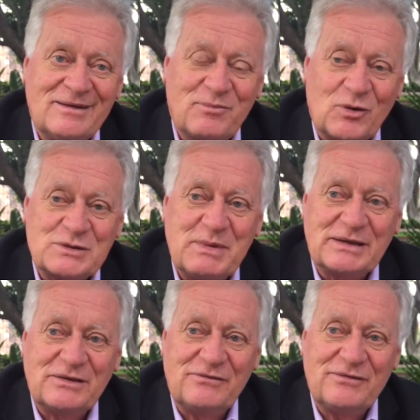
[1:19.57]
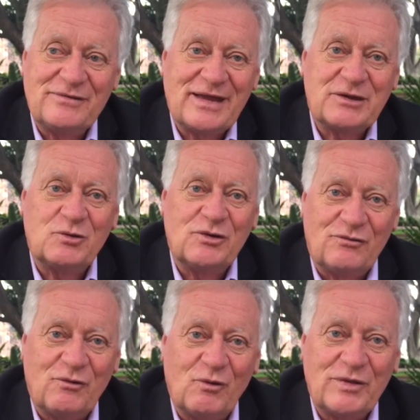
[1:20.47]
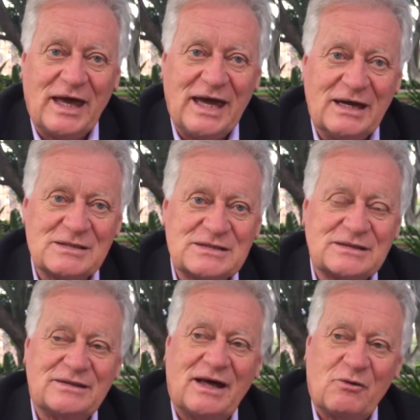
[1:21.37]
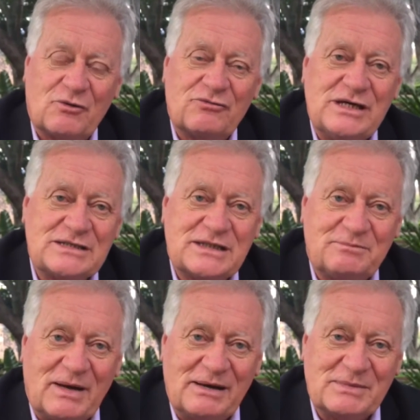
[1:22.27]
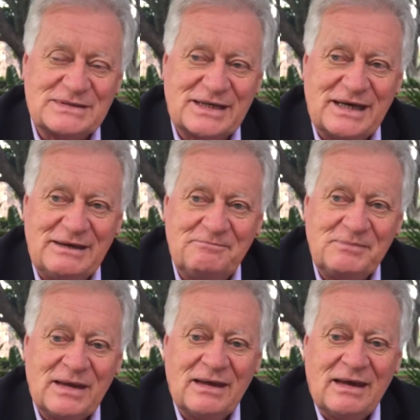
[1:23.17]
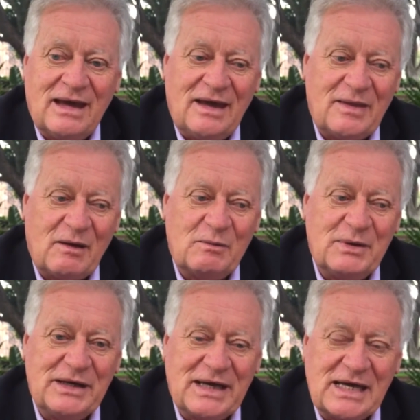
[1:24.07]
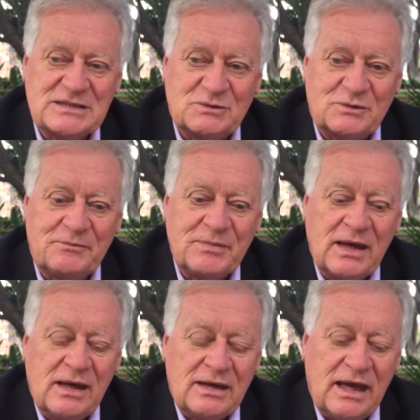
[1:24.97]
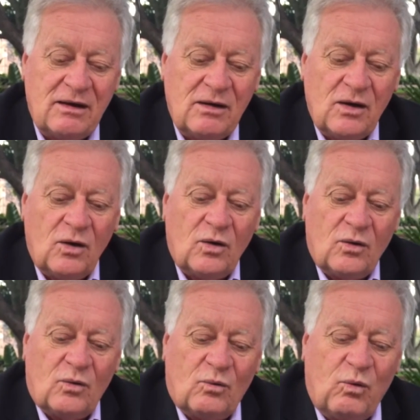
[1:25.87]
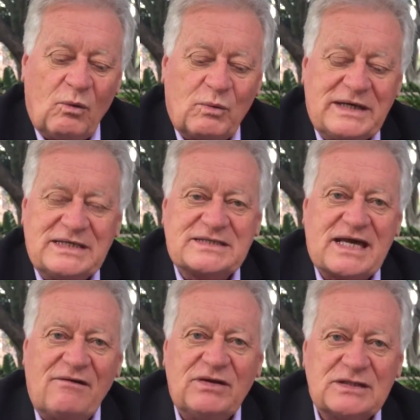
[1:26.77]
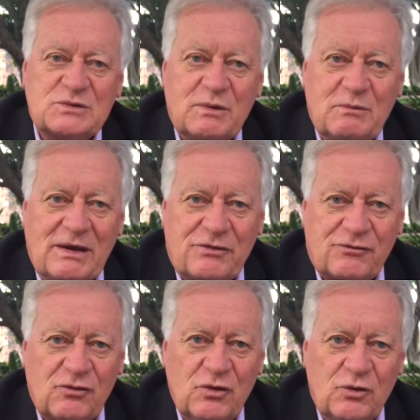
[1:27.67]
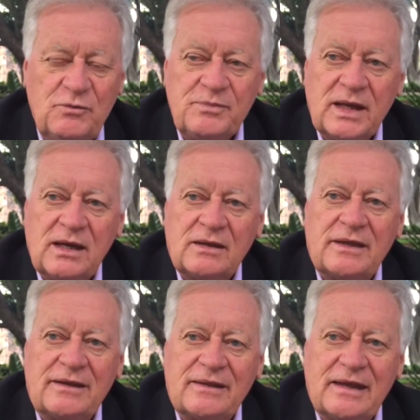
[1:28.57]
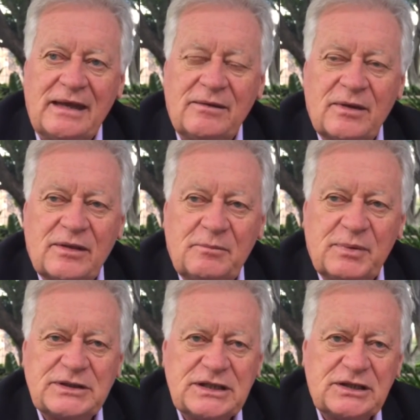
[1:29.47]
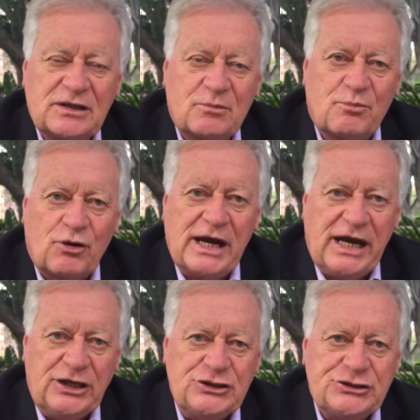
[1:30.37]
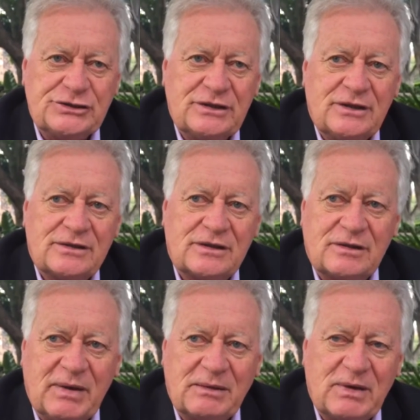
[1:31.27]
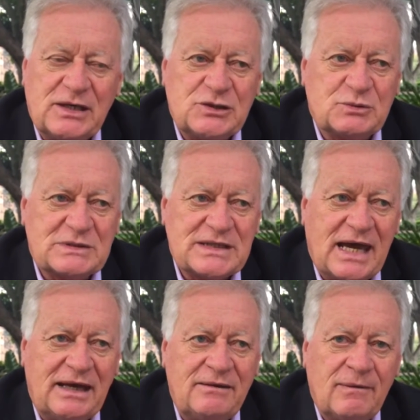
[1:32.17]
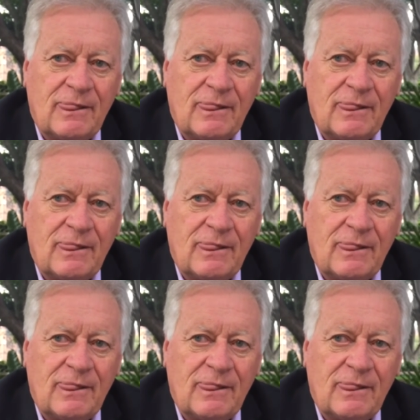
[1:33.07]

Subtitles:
the prospect of they couldn't afford the house, and they were arrears in payments again, and they were being hassled. Now what we discovered as we went through, that the particular branch that the bank manager was at